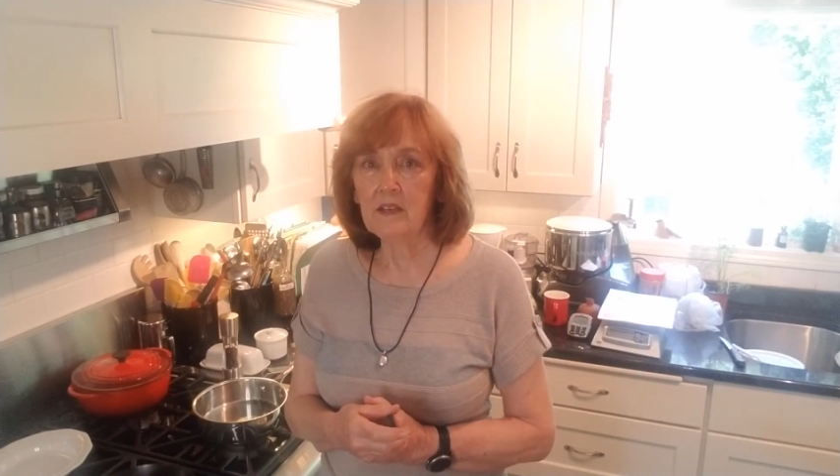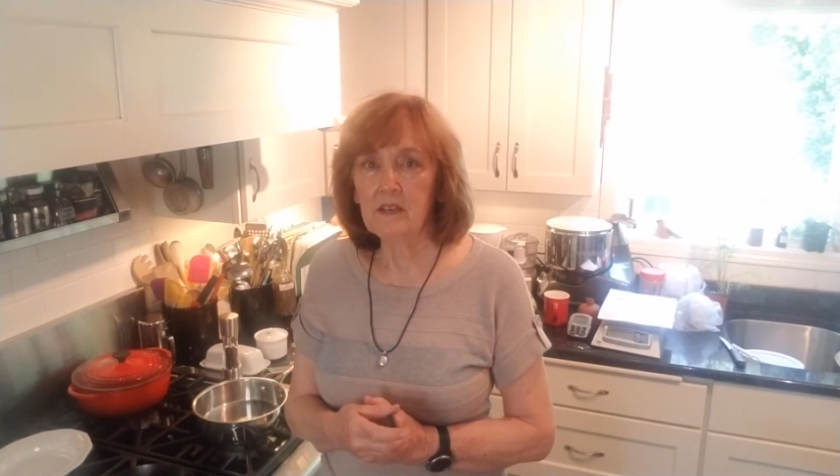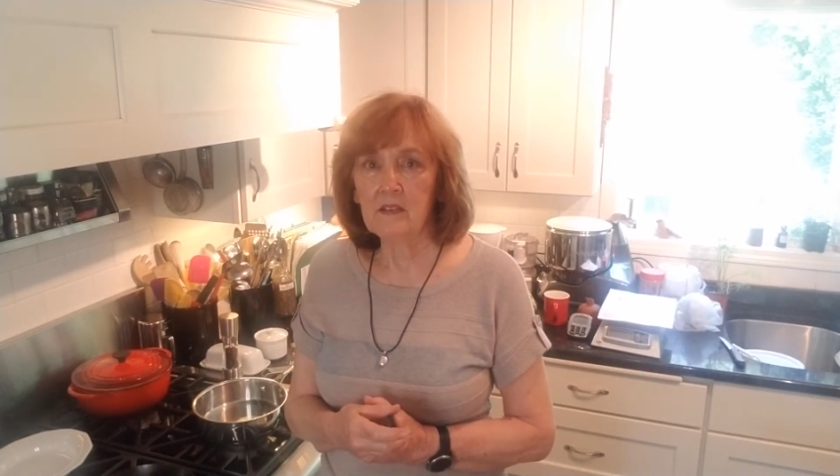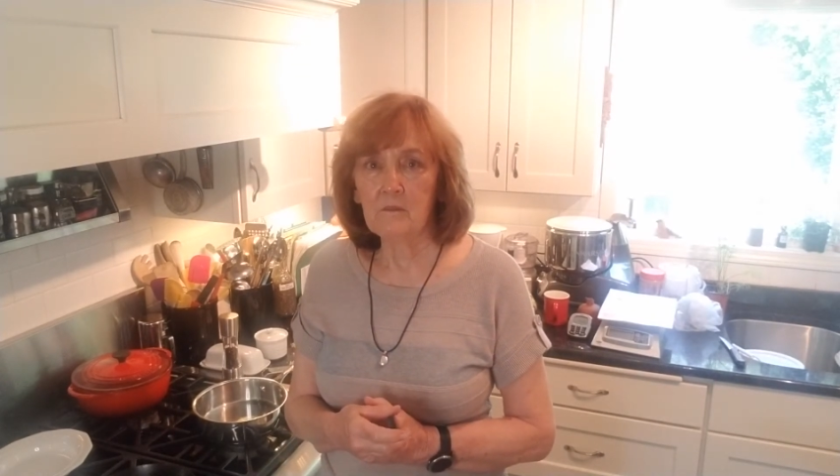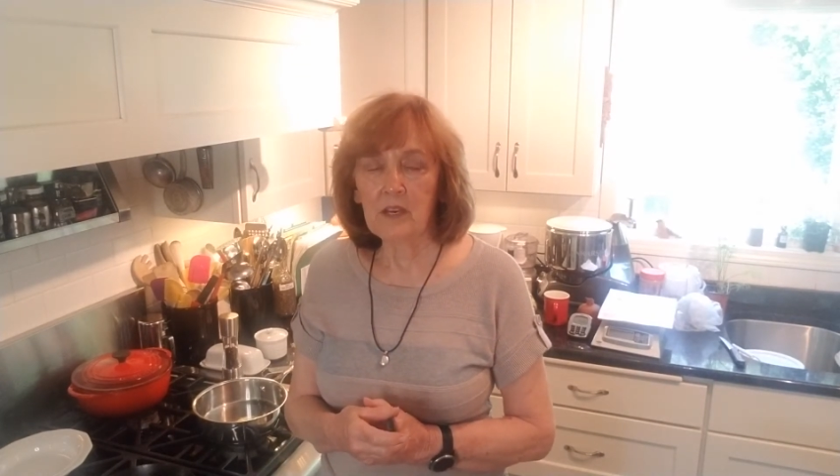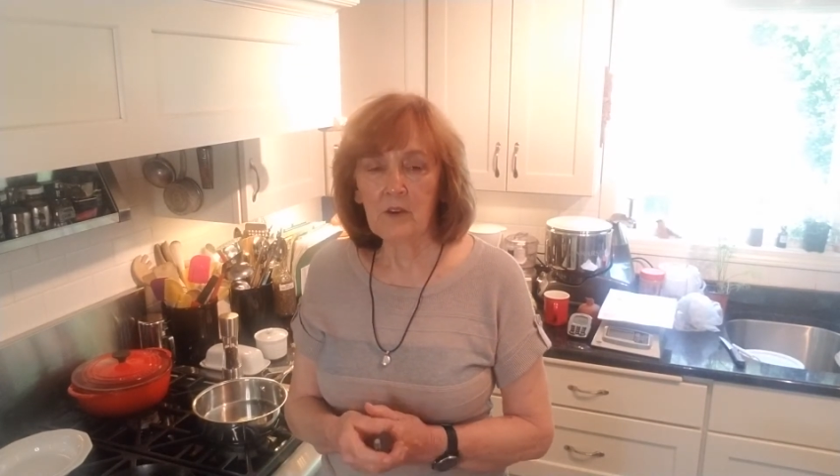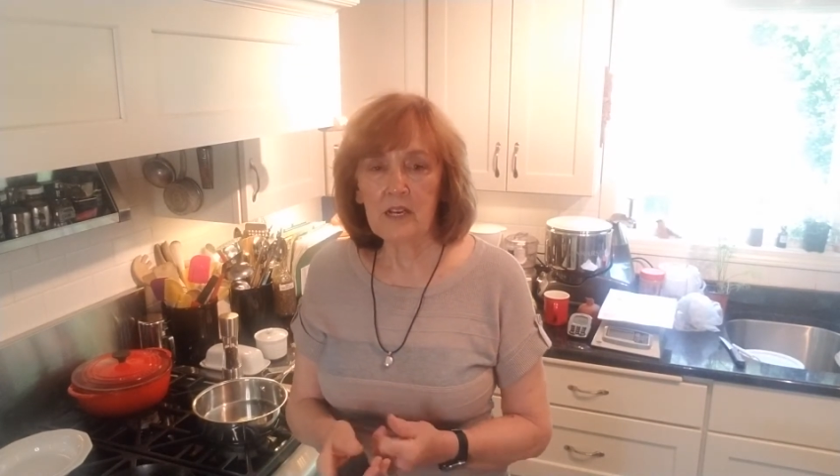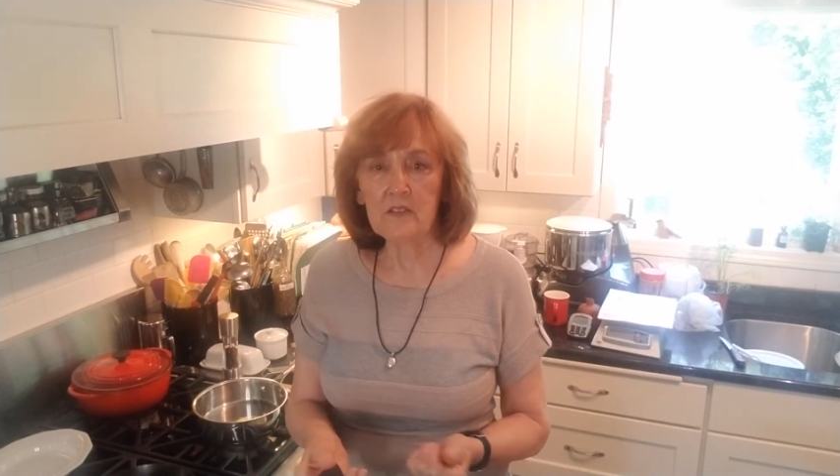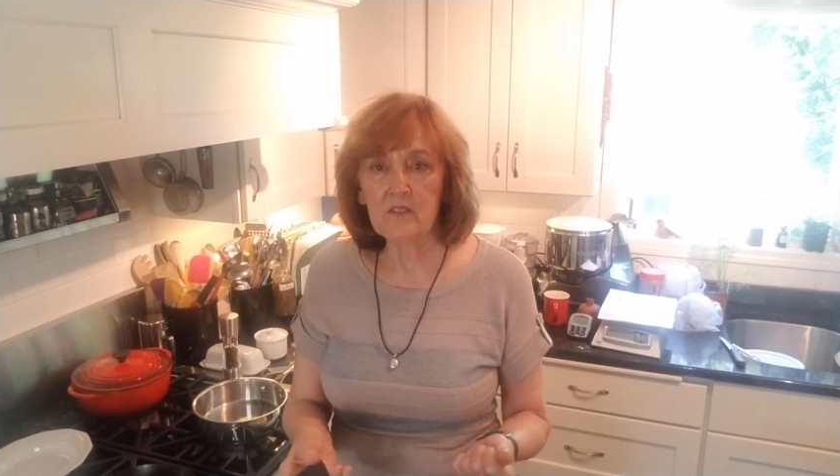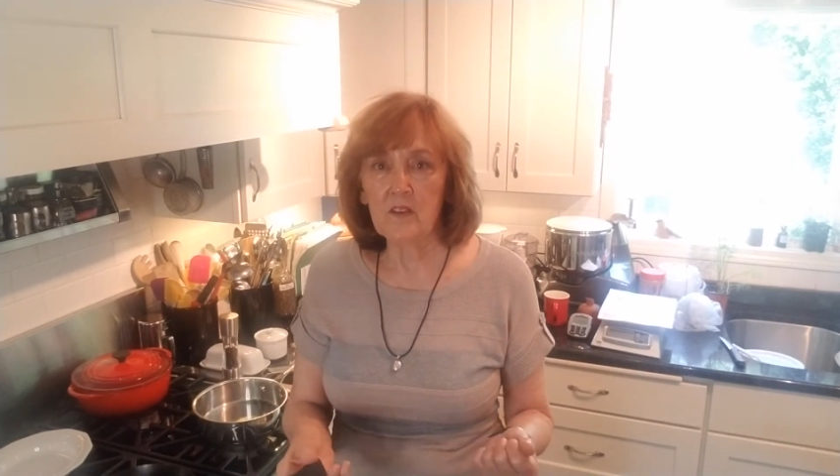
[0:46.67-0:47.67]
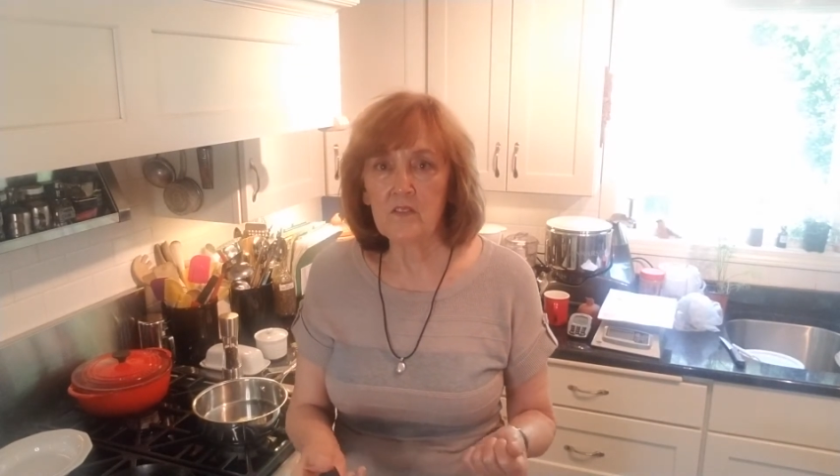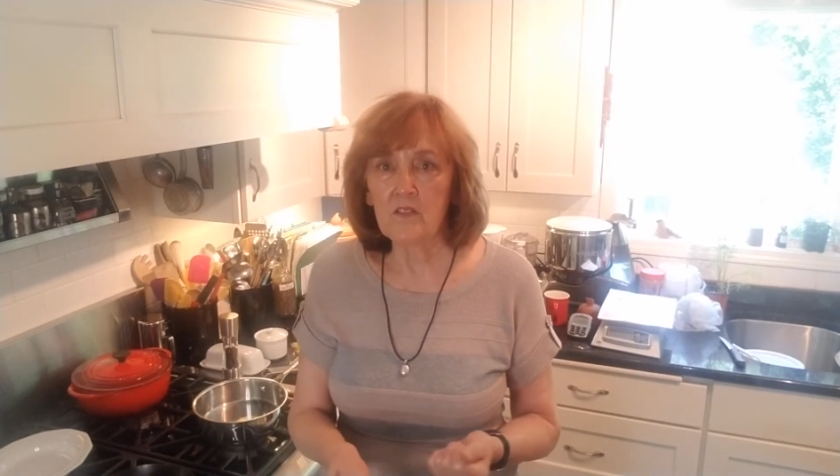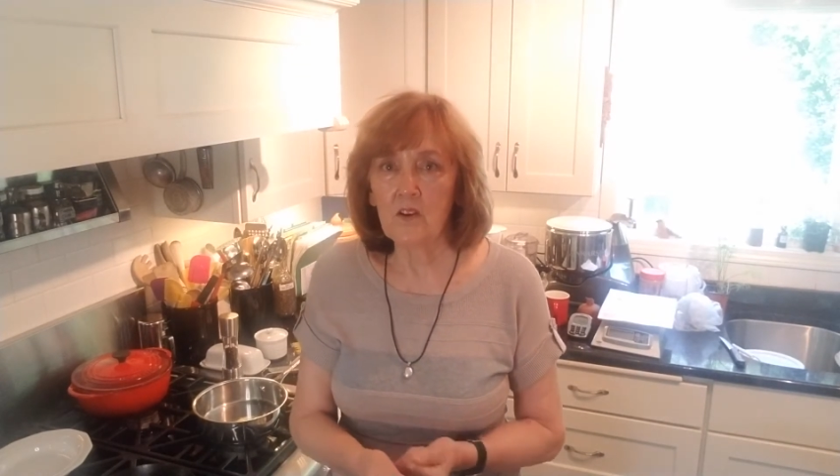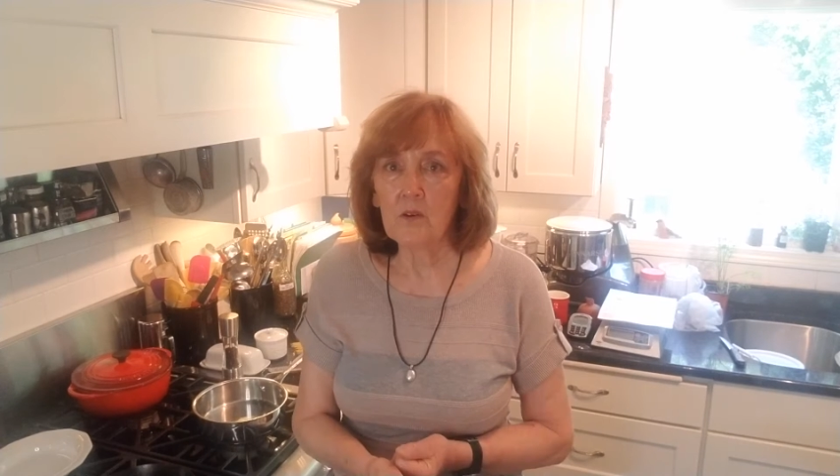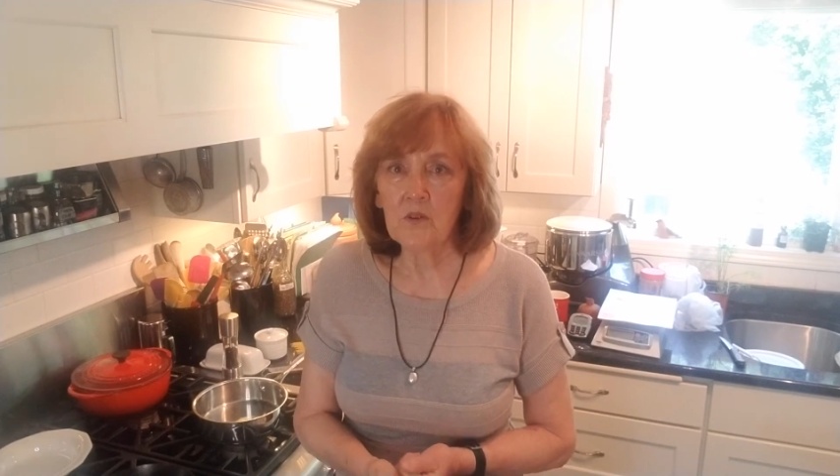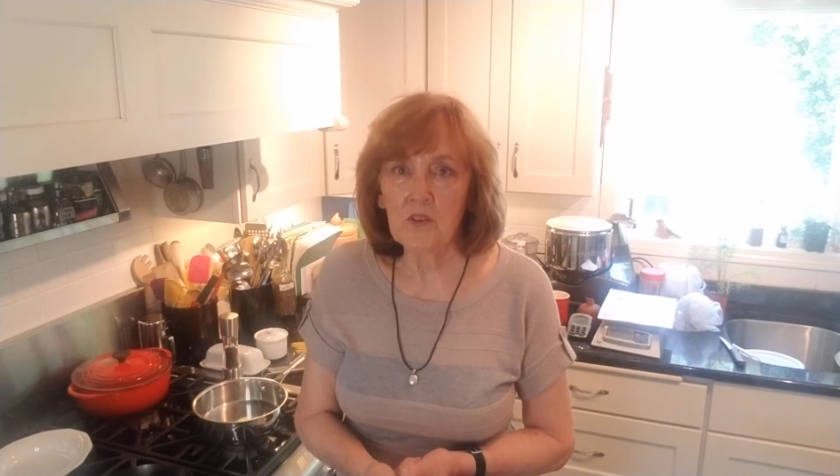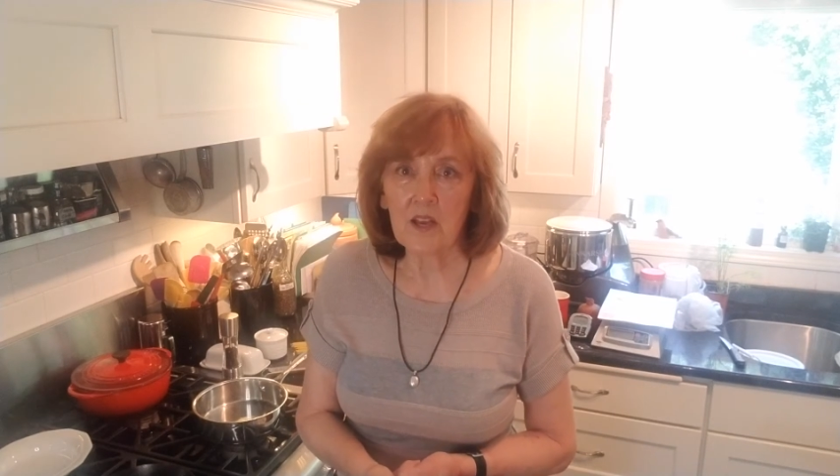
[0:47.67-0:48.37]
My grandson Joe has